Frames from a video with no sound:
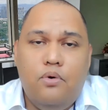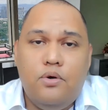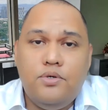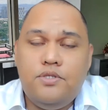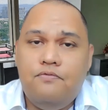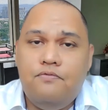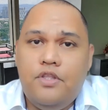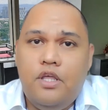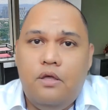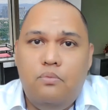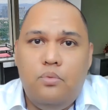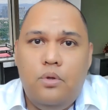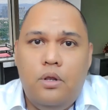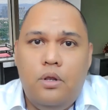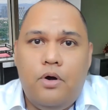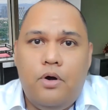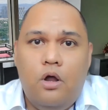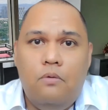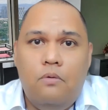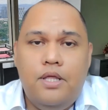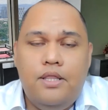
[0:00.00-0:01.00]
Most of them
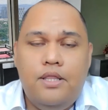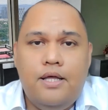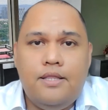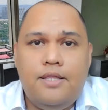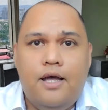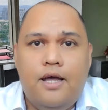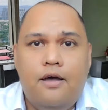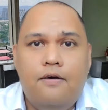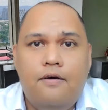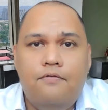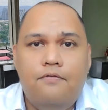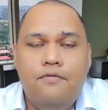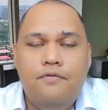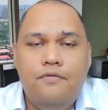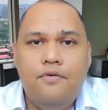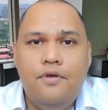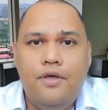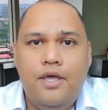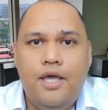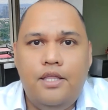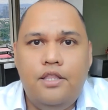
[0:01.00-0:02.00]
will probably not have
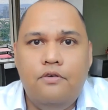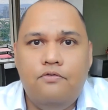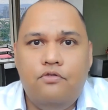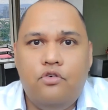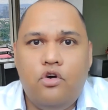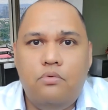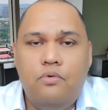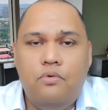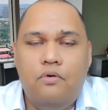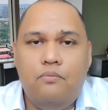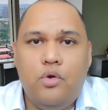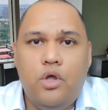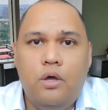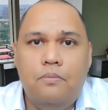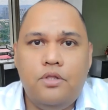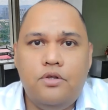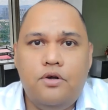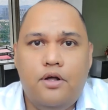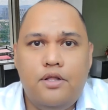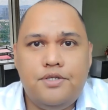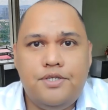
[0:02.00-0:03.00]
any form of
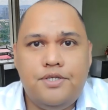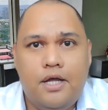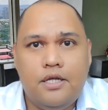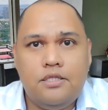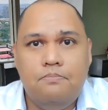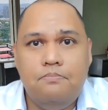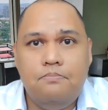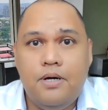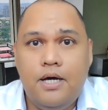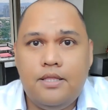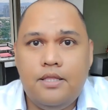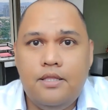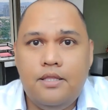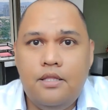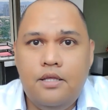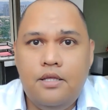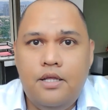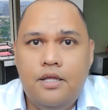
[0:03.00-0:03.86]
employment contract, but